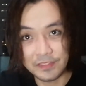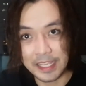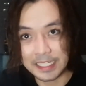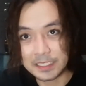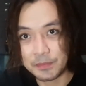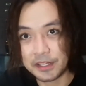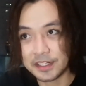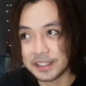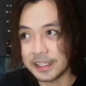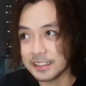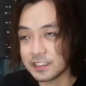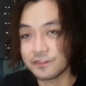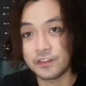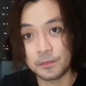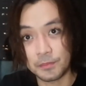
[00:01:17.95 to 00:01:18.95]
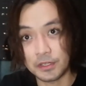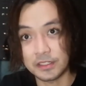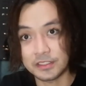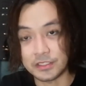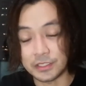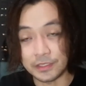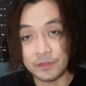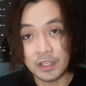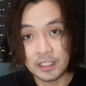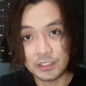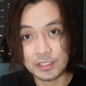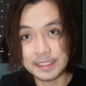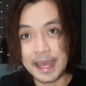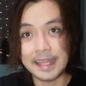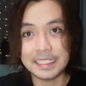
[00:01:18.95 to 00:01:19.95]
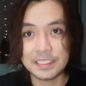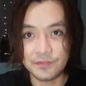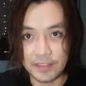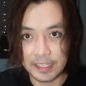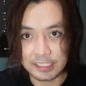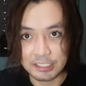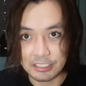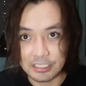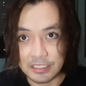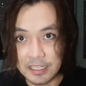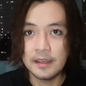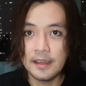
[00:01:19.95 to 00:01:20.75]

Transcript: experience of a person. So that is fiction.